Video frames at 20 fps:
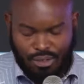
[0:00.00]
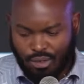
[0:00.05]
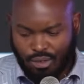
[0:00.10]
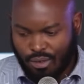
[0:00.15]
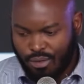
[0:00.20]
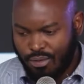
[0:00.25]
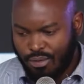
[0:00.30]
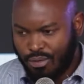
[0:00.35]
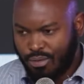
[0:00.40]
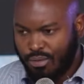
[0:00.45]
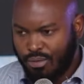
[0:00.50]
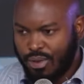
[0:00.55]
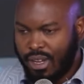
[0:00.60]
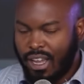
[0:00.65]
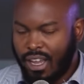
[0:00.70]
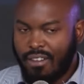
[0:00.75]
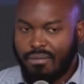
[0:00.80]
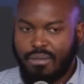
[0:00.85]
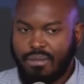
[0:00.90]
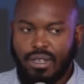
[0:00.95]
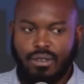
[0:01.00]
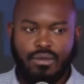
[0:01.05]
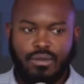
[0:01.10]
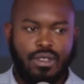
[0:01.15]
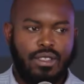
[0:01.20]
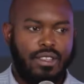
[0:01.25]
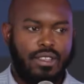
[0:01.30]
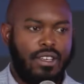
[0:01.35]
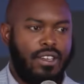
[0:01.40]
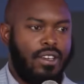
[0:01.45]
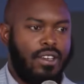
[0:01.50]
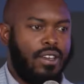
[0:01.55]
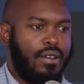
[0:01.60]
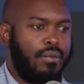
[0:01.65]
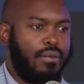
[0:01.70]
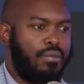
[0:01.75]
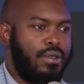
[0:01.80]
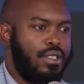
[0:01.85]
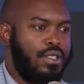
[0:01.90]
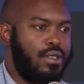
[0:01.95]
you know we have been with
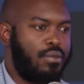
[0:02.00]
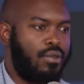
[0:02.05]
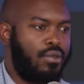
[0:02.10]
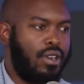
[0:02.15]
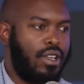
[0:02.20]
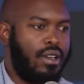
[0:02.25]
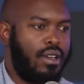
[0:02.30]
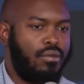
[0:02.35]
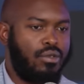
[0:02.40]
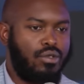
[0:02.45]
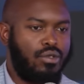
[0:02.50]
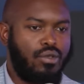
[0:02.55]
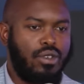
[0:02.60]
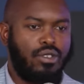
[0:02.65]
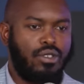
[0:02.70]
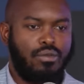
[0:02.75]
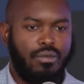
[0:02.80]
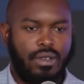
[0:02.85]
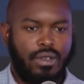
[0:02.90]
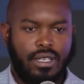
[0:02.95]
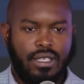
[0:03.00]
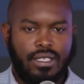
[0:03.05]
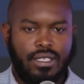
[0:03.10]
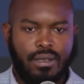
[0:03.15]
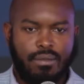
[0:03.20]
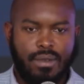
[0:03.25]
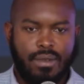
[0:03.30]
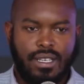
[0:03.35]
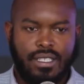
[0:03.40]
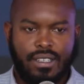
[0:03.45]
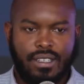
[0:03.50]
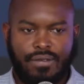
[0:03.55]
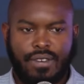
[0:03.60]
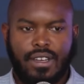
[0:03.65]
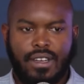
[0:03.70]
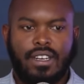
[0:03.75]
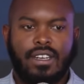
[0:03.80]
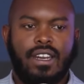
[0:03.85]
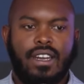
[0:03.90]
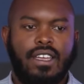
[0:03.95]
the principal Liam Mtua tumetembea
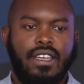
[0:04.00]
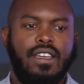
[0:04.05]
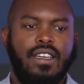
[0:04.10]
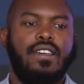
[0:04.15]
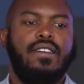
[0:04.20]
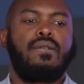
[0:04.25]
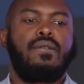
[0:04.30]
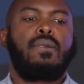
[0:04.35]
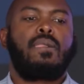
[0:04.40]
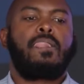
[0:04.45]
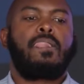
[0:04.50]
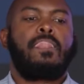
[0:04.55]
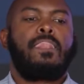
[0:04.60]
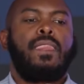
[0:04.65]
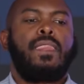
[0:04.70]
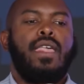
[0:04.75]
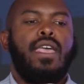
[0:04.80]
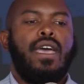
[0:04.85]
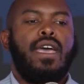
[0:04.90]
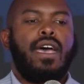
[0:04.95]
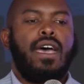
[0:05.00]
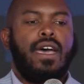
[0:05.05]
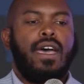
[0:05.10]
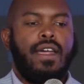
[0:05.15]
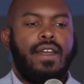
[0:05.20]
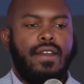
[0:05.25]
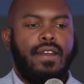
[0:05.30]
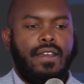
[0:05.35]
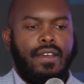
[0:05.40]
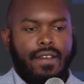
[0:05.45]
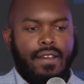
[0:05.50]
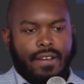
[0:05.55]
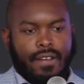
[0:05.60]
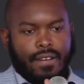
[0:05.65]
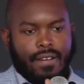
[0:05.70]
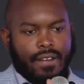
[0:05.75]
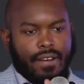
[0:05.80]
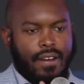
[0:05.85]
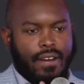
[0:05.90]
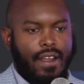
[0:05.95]
safari na and
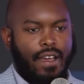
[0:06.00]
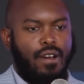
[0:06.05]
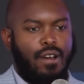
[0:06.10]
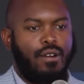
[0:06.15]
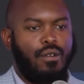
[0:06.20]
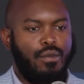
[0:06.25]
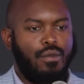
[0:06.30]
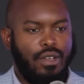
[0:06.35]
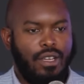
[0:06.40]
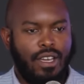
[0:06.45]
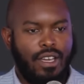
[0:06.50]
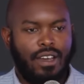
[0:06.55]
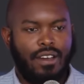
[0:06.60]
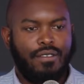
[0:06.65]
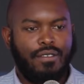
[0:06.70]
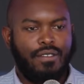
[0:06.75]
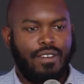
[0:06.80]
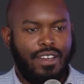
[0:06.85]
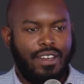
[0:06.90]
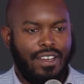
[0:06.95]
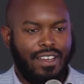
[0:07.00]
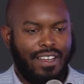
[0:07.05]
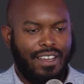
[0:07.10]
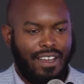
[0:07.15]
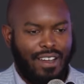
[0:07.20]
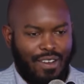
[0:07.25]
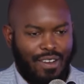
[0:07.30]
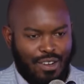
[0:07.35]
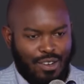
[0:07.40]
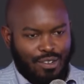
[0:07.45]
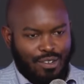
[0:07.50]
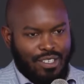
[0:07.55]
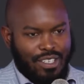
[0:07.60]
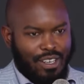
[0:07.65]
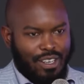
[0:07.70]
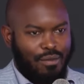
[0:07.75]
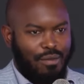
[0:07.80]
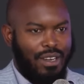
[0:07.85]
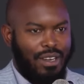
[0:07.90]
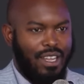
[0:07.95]
uh, now we have uh, our new
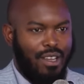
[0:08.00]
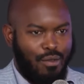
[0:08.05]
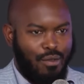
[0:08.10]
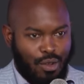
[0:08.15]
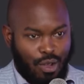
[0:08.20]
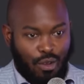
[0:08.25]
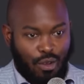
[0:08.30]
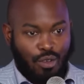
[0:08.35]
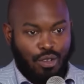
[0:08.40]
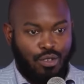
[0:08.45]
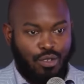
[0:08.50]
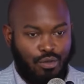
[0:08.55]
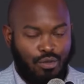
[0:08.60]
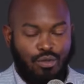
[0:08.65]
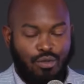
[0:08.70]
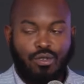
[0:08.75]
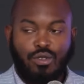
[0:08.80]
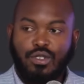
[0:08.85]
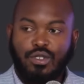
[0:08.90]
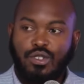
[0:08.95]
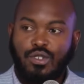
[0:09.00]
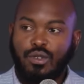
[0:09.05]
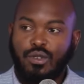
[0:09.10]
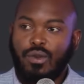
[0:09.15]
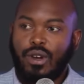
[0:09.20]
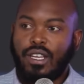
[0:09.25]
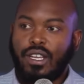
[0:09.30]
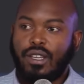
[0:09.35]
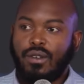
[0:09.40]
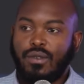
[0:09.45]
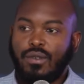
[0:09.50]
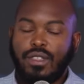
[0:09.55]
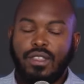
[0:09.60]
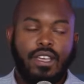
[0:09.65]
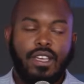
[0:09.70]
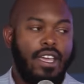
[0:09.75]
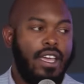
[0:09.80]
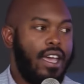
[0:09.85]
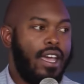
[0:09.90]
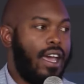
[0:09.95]
gentleman here we are going to continue working with
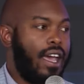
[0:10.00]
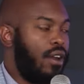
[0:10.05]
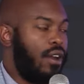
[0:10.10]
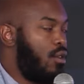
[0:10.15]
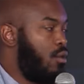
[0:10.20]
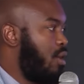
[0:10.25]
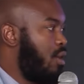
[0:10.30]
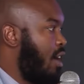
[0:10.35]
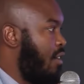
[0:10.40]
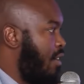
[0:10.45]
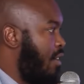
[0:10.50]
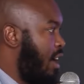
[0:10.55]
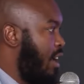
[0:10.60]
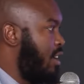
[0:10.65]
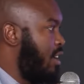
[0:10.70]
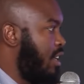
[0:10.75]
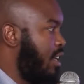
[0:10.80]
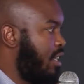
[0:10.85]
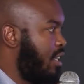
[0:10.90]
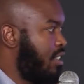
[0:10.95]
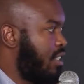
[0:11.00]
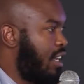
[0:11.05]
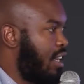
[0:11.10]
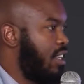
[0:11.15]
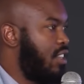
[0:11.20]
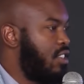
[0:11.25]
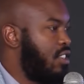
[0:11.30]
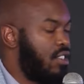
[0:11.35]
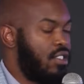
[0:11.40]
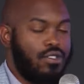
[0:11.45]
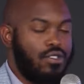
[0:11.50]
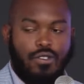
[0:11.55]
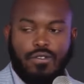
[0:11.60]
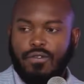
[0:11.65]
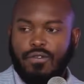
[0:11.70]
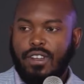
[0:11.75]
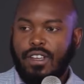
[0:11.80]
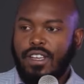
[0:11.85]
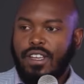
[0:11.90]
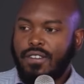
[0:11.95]
i know we have had challenges
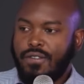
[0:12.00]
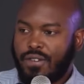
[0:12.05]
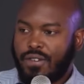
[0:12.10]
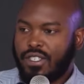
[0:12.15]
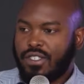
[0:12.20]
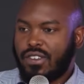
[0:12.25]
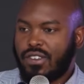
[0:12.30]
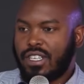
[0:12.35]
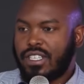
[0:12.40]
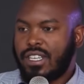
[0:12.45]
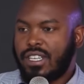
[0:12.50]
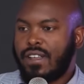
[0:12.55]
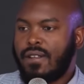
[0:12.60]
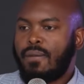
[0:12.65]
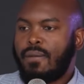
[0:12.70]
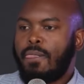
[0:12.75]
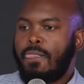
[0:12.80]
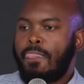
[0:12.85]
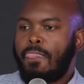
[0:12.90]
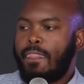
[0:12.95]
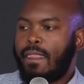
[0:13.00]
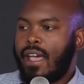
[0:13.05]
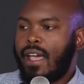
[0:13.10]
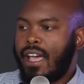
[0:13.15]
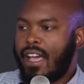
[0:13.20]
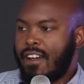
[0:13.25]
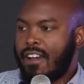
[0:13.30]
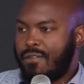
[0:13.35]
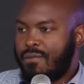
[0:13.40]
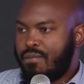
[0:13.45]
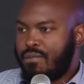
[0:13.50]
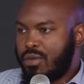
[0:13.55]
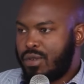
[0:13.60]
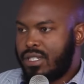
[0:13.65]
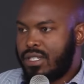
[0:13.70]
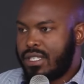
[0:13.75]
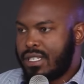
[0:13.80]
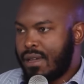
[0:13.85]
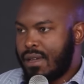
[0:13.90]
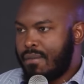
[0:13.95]
of uh, infrastructure i have
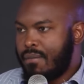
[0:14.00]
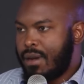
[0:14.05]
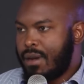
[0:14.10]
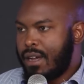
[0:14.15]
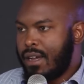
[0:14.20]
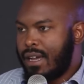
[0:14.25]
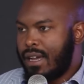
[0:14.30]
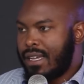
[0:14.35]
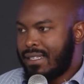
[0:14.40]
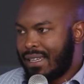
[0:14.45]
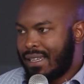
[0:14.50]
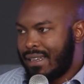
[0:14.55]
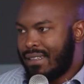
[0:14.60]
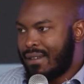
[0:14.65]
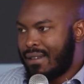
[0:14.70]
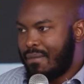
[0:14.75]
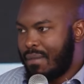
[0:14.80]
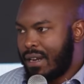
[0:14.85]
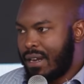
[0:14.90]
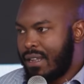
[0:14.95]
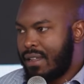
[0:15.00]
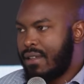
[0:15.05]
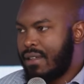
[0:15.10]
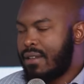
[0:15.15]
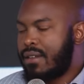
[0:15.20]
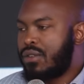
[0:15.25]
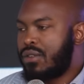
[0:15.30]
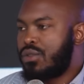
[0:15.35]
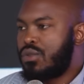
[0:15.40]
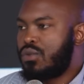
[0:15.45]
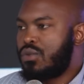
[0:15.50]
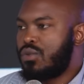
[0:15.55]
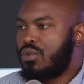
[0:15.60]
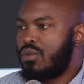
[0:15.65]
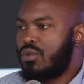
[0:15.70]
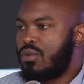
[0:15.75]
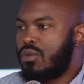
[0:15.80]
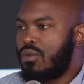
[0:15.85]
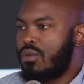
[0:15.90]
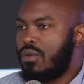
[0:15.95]
put some uh, aside some money
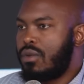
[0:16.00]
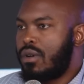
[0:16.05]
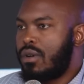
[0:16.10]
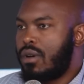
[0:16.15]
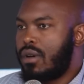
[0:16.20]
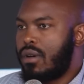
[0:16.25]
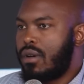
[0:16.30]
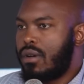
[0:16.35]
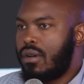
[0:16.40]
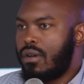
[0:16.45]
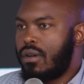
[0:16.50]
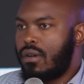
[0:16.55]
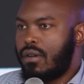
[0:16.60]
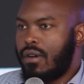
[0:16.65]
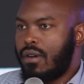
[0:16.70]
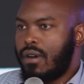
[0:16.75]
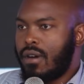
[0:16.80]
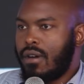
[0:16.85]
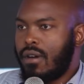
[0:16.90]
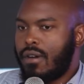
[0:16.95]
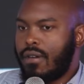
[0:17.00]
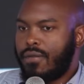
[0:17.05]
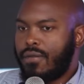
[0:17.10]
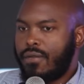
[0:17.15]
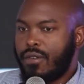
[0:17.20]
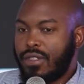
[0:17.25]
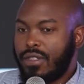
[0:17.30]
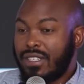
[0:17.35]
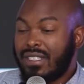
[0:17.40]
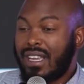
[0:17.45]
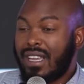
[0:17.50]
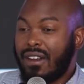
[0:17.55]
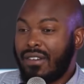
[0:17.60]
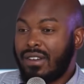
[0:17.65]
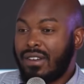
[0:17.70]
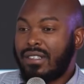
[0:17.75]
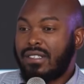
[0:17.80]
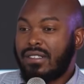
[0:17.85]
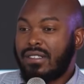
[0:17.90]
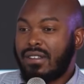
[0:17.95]
to uh, for this
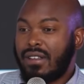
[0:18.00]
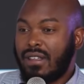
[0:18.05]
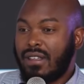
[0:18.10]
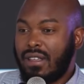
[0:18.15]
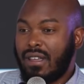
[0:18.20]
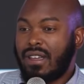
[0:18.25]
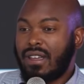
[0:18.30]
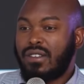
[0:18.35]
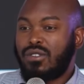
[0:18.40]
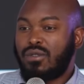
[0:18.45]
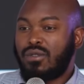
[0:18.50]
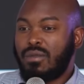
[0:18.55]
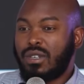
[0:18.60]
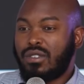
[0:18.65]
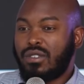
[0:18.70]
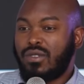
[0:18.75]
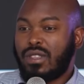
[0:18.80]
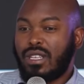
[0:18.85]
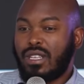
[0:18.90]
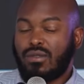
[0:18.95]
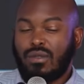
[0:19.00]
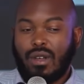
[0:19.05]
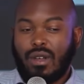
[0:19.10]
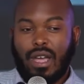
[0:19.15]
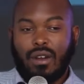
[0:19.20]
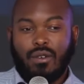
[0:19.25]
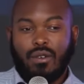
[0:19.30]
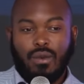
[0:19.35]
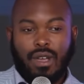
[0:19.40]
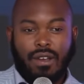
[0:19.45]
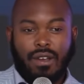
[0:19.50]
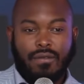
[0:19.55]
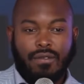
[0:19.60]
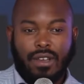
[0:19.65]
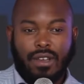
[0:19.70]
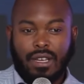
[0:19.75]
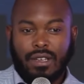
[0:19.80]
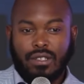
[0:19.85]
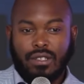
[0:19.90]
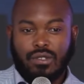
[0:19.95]
current year to make sure that i know we
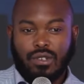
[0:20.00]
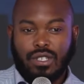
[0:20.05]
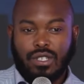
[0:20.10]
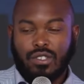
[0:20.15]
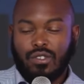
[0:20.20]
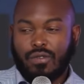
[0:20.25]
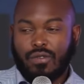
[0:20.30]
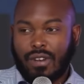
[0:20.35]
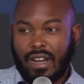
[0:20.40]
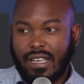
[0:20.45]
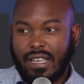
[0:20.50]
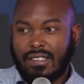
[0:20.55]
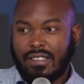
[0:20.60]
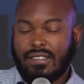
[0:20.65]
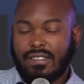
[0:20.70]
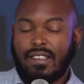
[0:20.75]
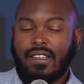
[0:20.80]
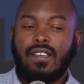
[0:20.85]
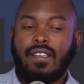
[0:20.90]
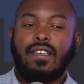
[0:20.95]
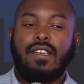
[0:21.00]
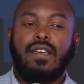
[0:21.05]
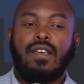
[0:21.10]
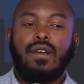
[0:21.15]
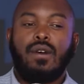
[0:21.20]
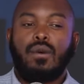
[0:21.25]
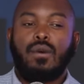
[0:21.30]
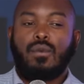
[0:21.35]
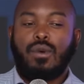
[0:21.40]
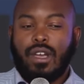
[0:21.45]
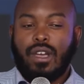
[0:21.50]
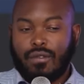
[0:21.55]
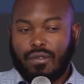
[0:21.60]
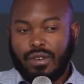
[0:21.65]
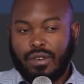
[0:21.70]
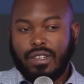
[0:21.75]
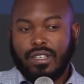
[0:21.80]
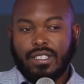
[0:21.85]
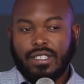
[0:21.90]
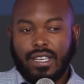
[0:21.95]
have a shortage of classes here we have
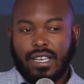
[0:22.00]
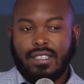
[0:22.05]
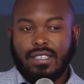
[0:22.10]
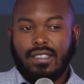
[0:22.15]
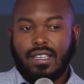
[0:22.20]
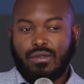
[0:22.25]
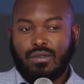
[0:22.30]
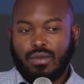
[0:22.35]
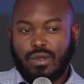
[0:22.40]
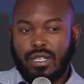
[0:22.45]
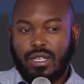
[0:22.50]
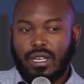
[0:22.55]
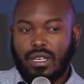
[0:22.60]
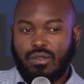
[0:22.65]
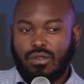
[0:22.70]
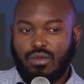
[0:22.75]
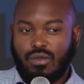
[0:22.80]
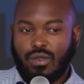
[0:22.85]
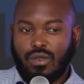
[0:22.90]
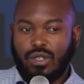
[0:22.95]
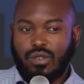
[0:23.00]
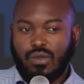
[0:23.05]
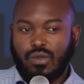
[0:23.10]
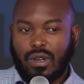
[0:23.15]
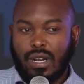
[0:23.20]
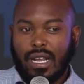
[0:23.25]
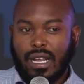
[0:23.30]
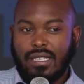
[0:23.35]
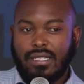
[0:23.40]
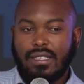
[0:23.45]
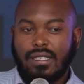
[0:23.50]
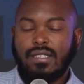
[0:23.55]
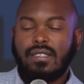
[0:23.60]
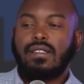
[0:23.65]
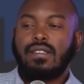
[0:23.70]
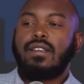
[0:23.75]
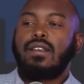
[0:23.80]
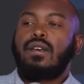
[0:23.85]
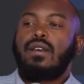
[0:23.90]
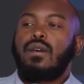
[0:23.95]
already discussed that we are doing two
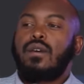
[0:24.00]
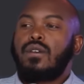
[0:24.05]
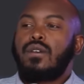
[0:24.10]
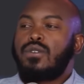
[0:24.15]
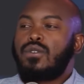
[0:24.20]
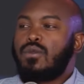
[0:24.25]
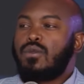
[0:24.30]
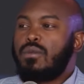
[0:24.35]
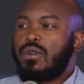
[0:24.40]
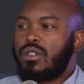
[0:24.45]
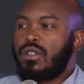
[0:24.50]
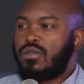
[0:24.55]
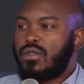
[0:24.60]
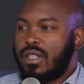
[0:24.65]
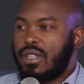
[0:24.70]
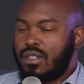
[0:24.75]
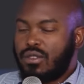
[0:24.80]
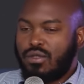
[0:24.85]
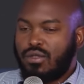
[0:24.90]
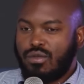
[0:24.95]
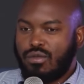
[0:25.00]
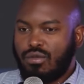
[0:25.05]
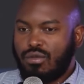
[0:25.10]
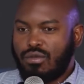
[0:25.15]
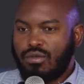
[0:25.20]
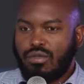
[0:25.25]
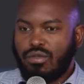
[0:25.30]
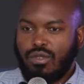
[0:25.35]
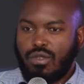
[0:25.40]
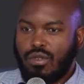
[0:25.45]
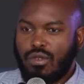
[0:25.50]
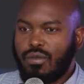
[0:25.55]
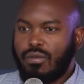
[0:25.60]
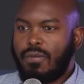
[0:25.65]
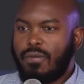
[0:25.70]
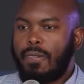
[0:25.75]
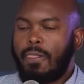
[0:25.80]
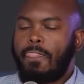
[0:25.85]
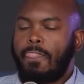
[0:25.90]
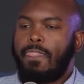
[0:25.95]
classes to make sure that you you know
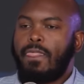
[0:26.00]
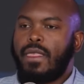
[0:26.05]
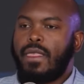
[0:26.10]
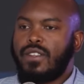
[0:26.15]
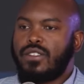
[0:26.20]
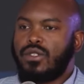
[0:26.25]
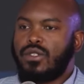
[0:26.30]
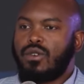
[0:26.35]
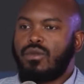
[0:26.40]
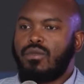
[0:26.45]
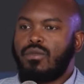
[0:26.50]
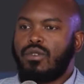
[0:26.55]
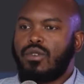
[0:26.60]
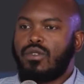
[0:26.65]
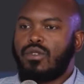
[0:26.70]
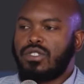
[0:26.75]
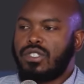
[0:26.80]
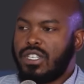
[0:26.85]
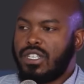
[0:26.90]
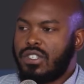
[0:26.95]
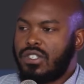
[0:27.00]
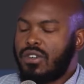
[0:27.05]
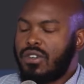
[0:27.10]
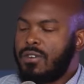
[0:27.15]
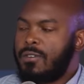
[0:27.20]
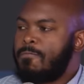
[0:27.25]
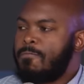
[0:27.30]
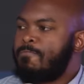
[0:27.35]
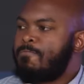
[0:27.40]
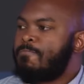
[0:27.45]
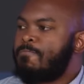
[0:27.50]
there's no more congestion